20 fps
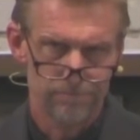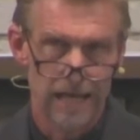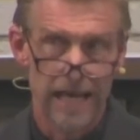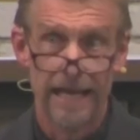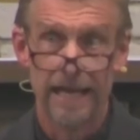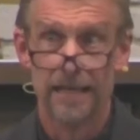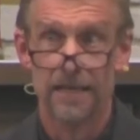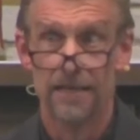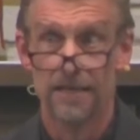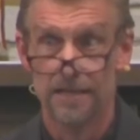
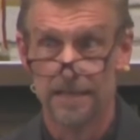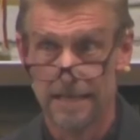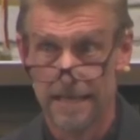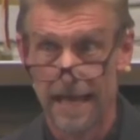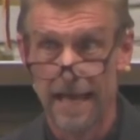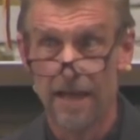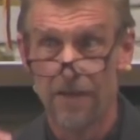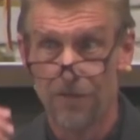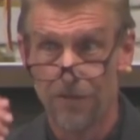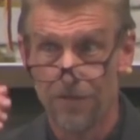and
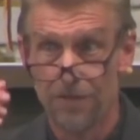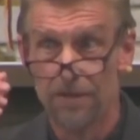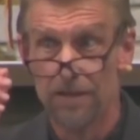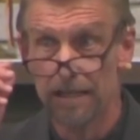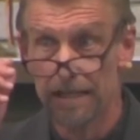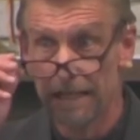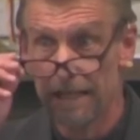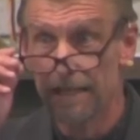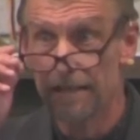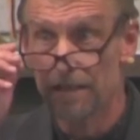death
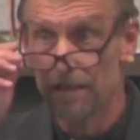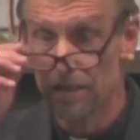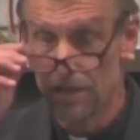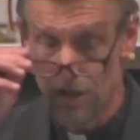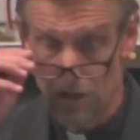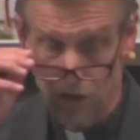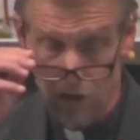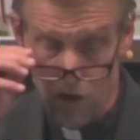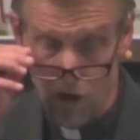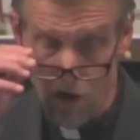it
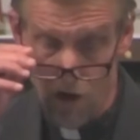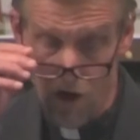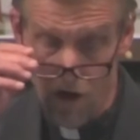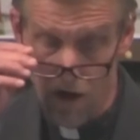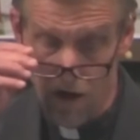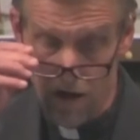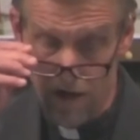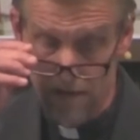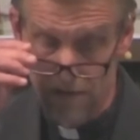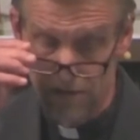
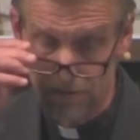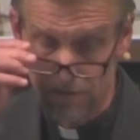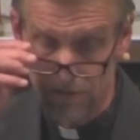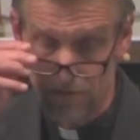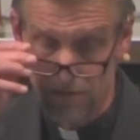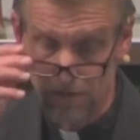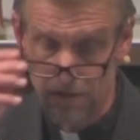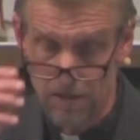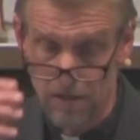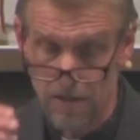
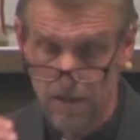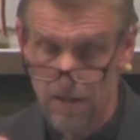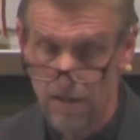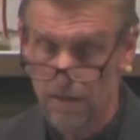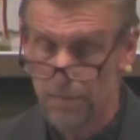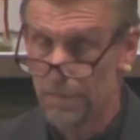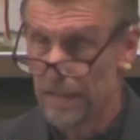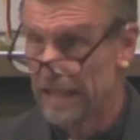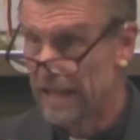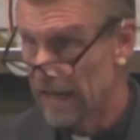caused.
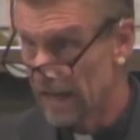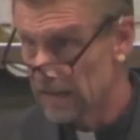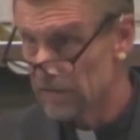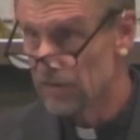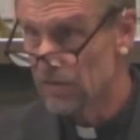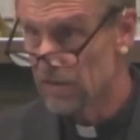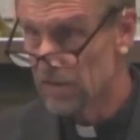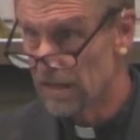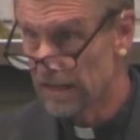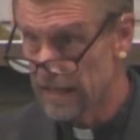
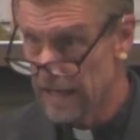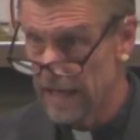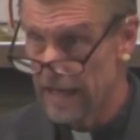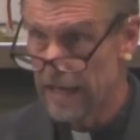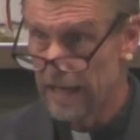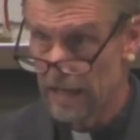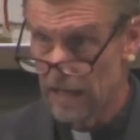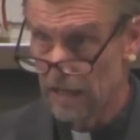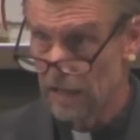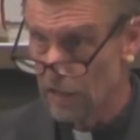Because the
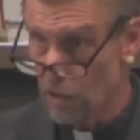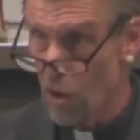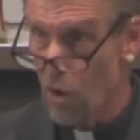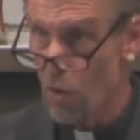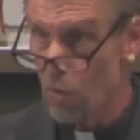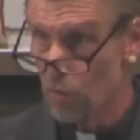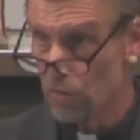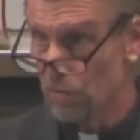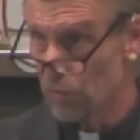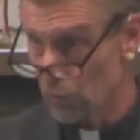king
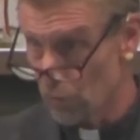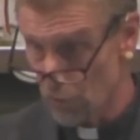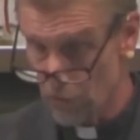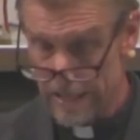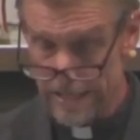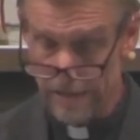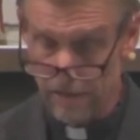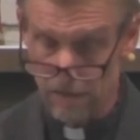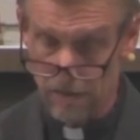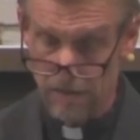alone
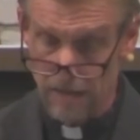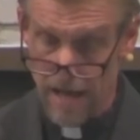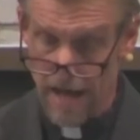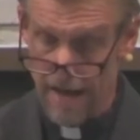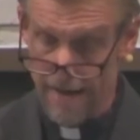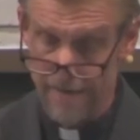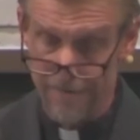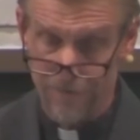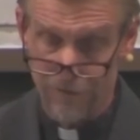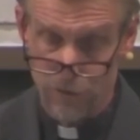real
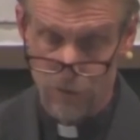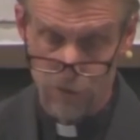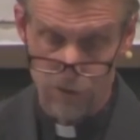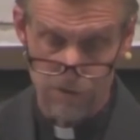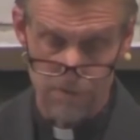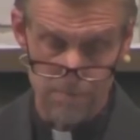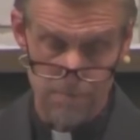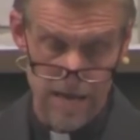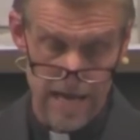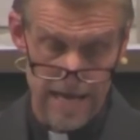life
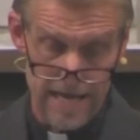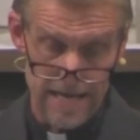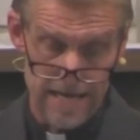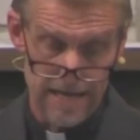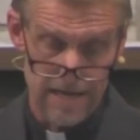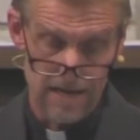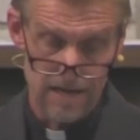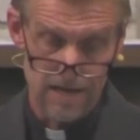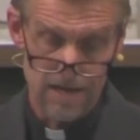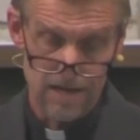could
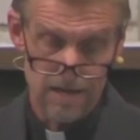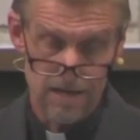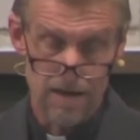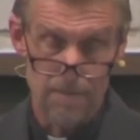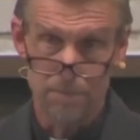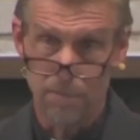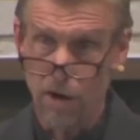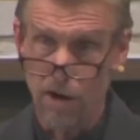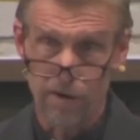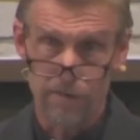make,
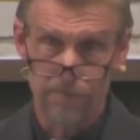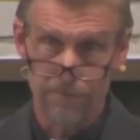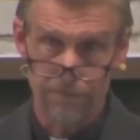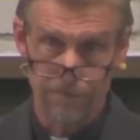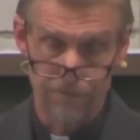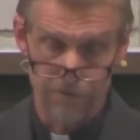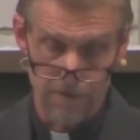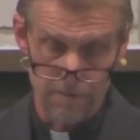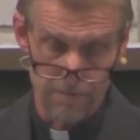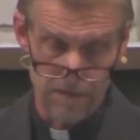
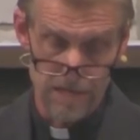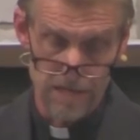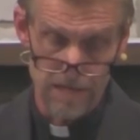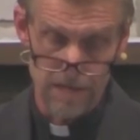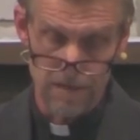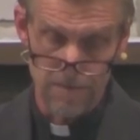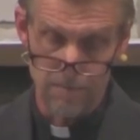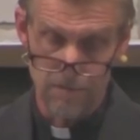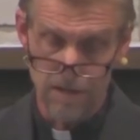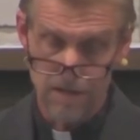apart from
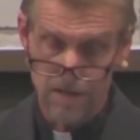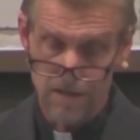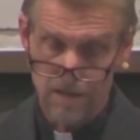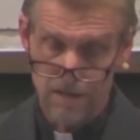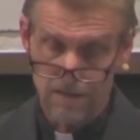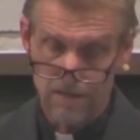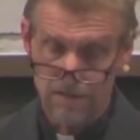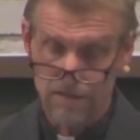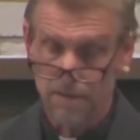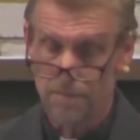him,
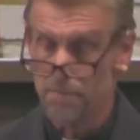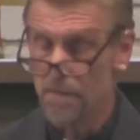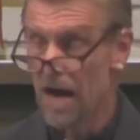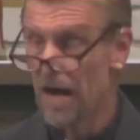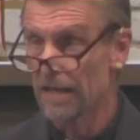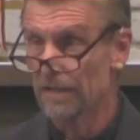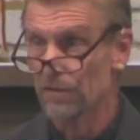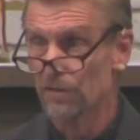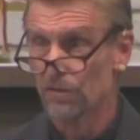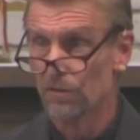the
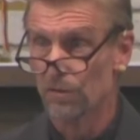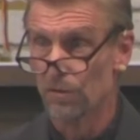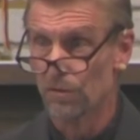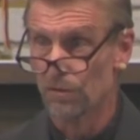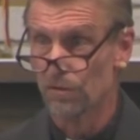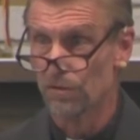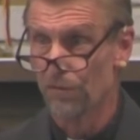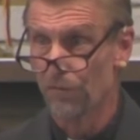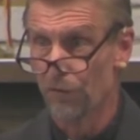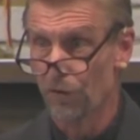
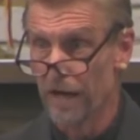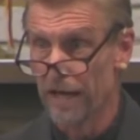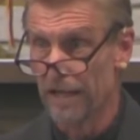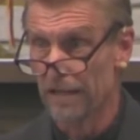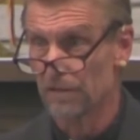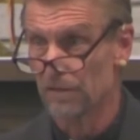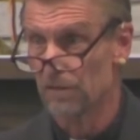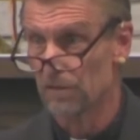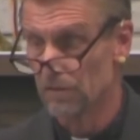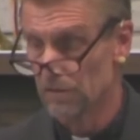monster's
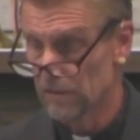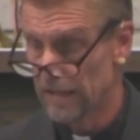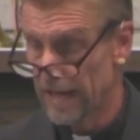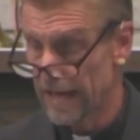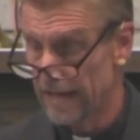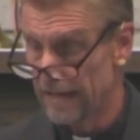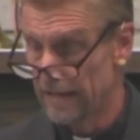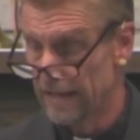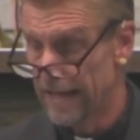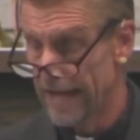friends
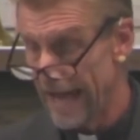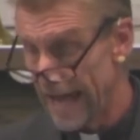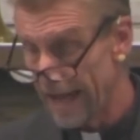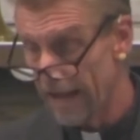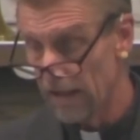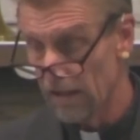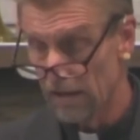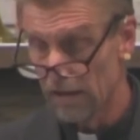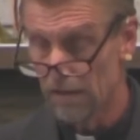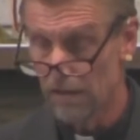had
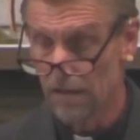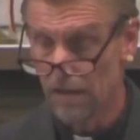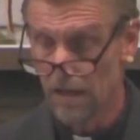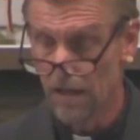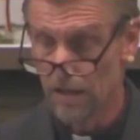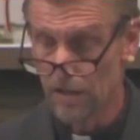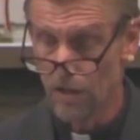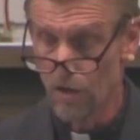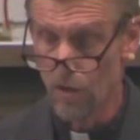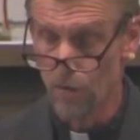hell
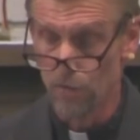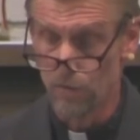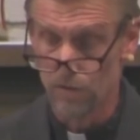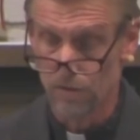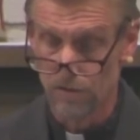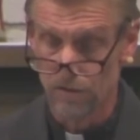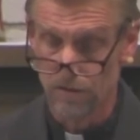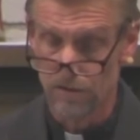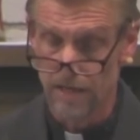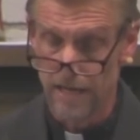
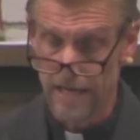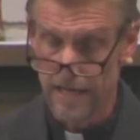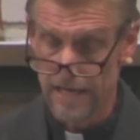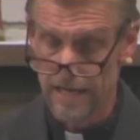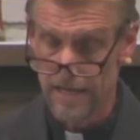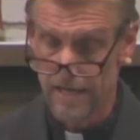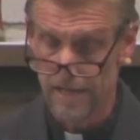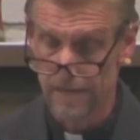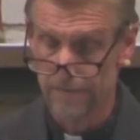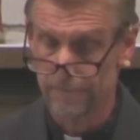alone to take.